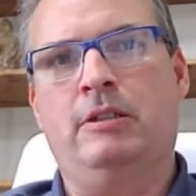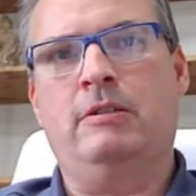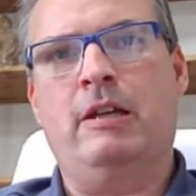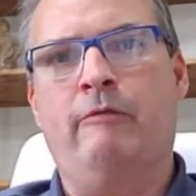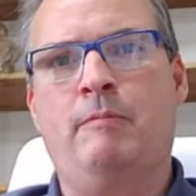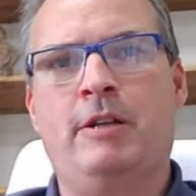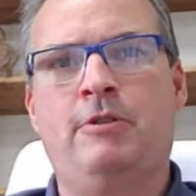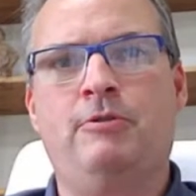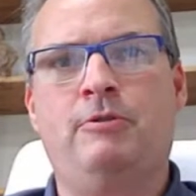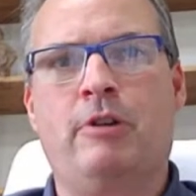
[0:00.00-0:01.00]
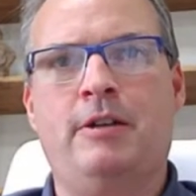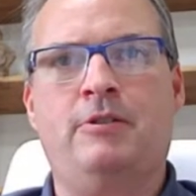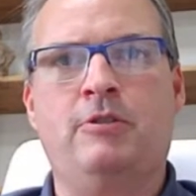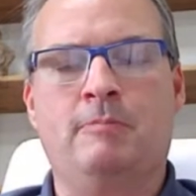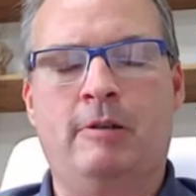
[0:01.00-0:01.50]
And everybody who
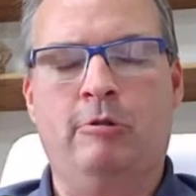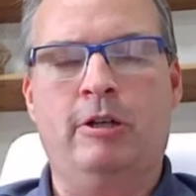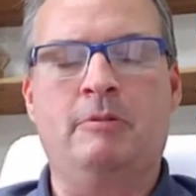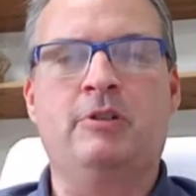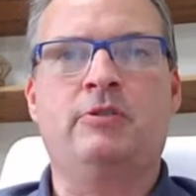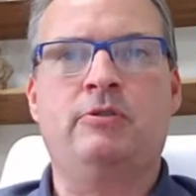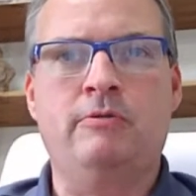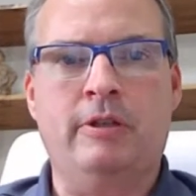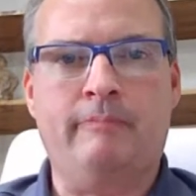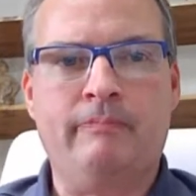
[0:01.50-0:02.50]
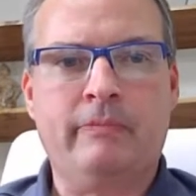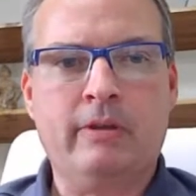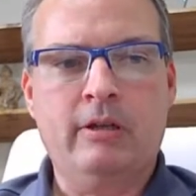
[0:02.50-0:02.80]
tries to use my word, I'm going to sue them.